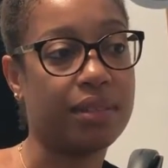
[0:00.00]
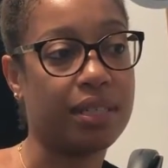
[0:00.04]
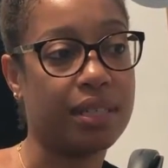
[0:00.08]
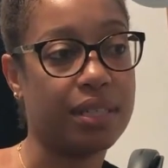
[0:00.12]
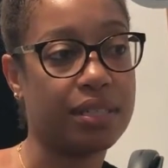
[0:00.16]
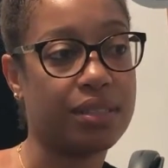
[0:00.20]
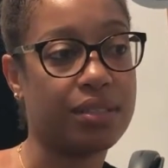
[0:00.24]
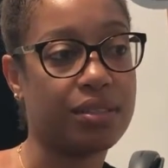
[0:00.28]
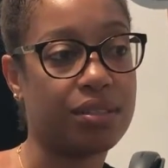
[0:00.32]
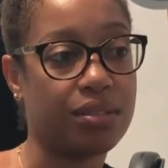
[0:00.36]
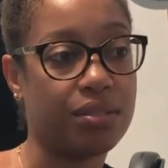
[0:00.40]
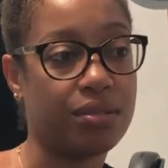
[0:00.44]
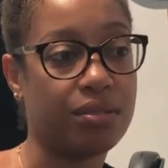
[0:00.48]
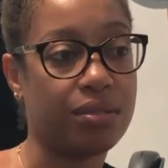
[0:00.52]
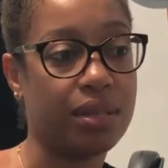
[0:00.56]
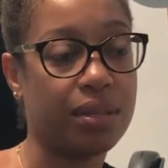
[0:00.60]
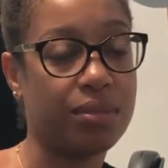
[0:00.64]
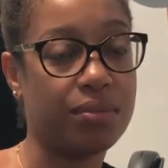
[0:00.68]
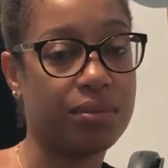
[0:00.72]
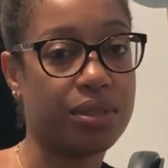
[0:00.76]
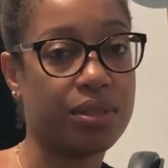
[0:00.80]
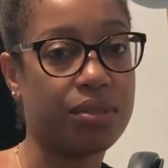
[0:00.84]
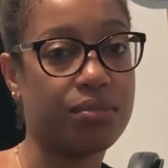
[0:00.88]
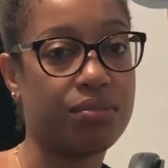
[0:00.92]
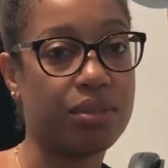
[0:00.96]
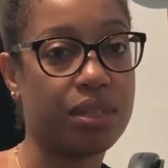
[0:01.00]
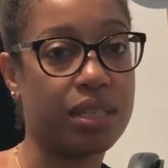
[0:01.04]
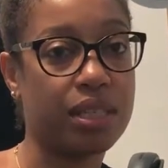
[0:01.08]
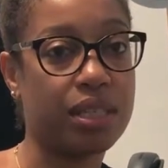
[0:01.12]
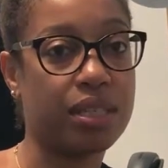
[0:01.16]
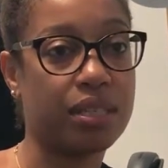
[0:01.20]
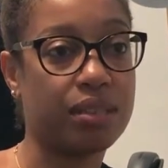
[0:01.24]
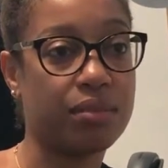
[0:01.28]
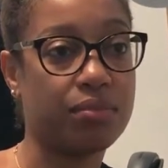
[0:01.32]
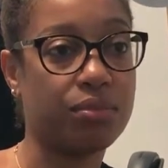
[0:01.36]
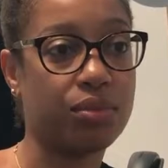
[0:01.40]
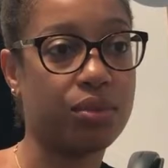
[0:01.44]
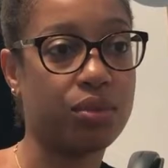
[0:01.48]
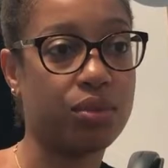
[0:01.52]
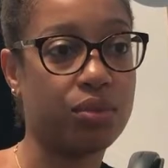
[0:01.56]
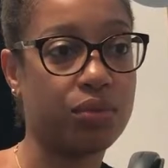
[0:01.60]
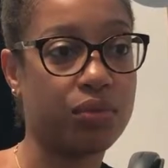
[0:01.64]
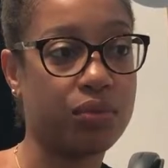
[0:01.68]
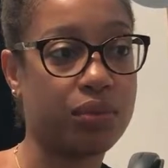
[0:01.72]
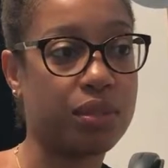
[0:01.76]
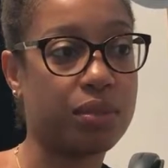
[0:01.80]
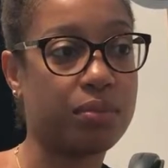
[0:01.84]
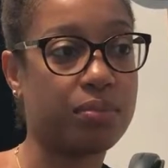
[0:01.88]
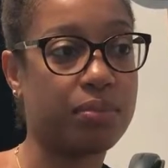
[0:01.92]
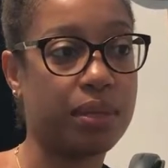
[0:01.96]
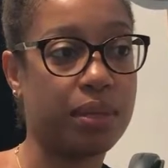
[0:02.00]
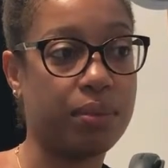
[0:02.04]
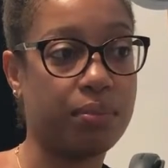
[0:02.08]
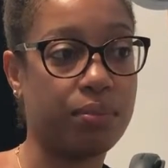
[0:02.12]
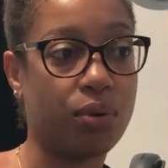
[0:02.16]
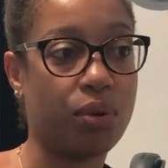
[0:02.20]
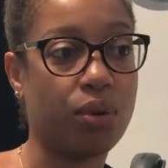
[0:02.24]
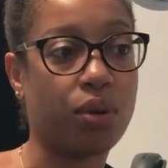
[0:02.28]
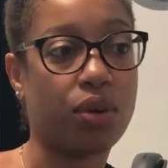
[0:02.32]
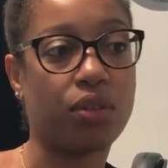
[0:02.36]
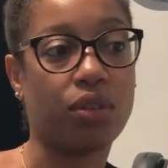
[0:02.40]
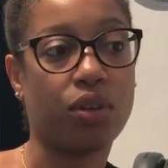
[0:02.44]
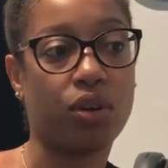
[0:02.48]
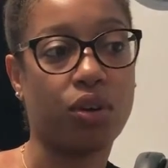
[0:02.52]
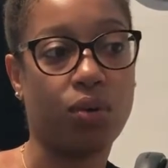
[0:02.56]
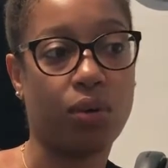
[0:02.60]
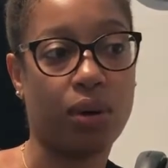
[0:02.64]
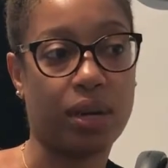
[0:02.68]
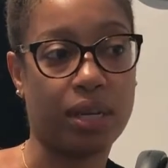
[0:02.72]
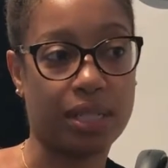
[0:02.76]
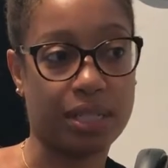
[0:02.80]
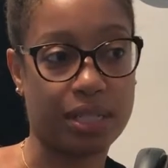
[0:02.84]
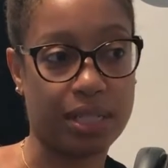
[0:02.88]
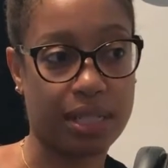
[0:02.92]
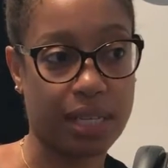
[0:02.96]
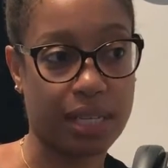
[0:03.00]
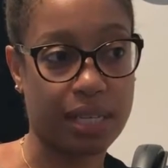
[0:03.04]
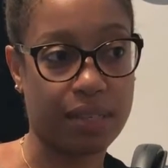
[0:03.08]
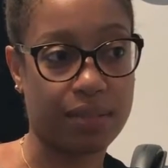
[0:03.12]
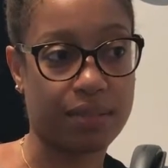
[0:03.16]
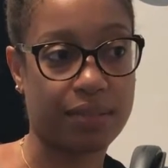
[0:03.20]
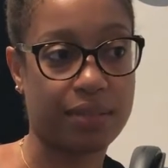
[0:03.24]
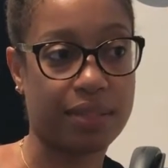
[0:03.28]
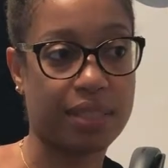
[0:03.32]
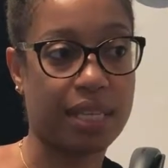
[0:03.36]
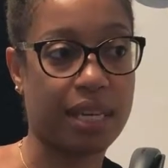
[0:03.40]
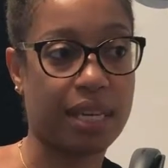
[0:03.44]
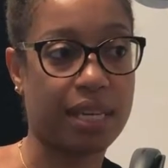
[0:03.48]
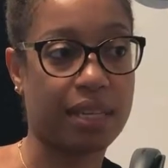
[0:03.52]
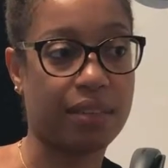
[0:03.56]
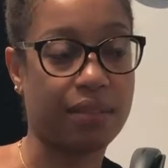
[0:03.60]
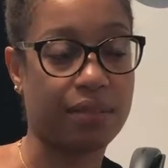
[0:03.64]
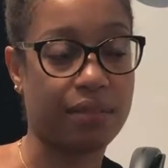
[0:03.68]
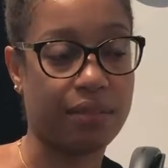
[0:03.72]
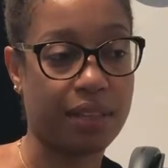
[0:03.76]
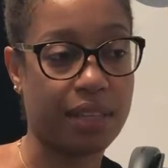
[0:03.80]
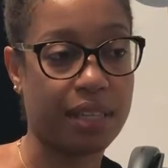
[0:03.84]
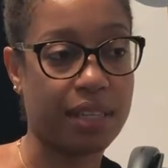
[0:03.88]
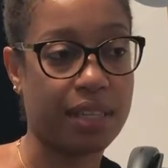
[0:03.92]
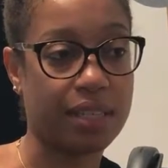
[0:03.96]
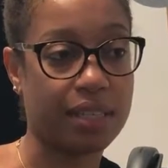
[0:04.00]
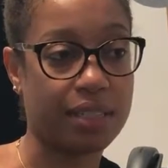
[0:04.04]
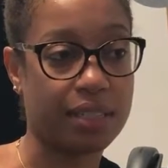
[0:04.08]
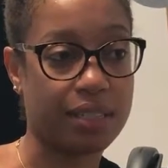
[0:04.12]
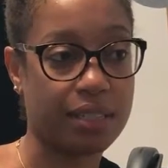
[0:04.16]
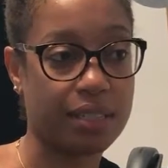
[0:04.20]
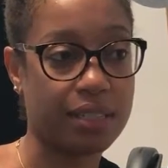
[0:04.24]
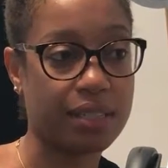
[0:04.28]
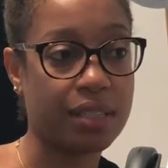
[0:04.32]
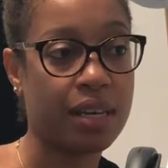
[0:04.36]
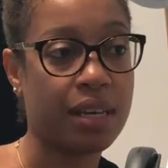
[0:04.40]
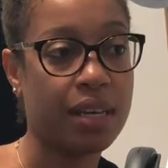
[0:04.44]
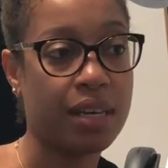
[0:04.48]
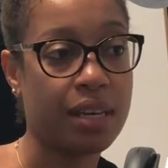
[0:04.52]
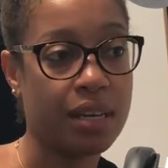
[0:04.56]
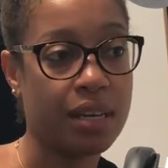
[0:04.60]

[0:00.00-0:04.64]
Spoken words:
And so it was a really good move to be more on the quantitative side of things.